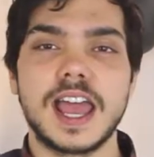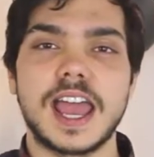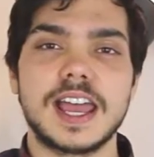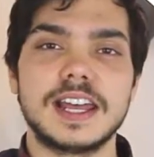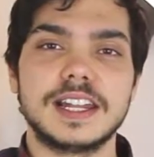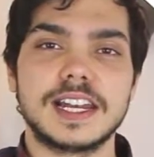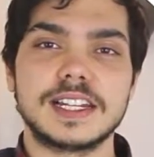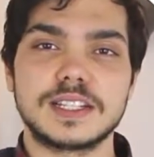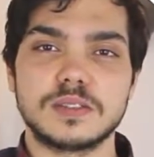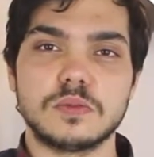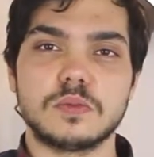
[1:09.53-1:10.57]
And
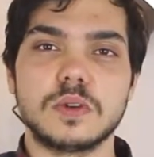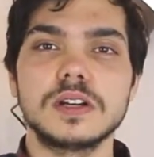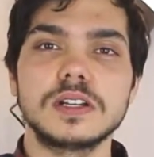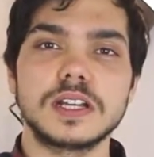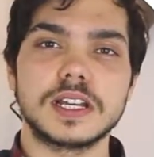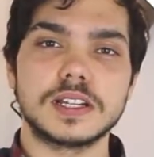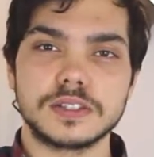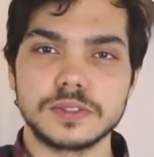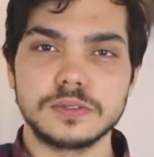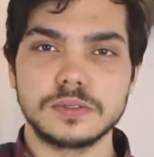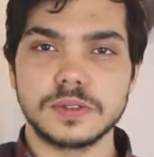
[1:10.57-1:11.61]
that's 1 and
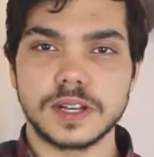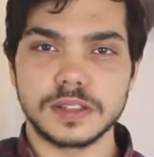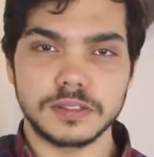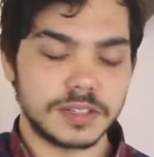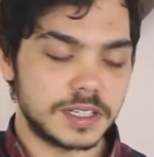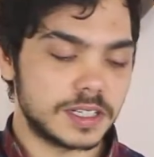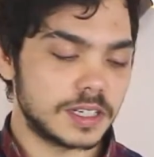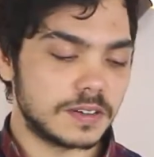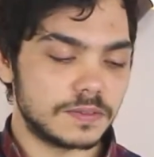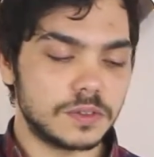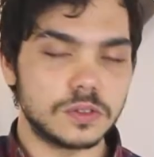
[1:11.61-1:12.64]
2 and 3
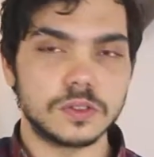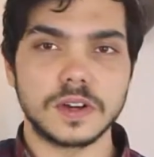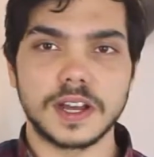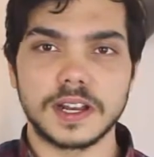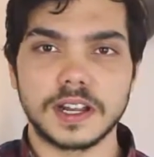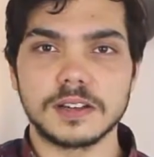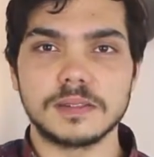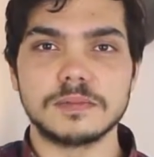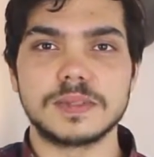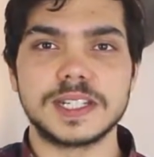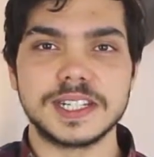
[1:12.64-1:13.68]
and 4 and
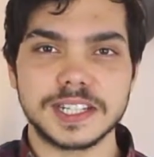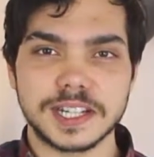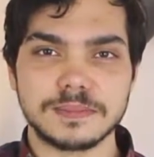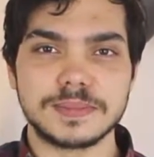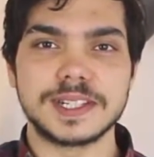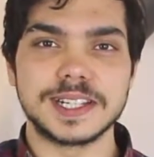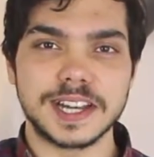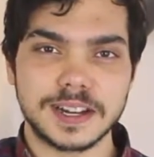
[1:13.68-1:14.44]
Humpty Dumpty,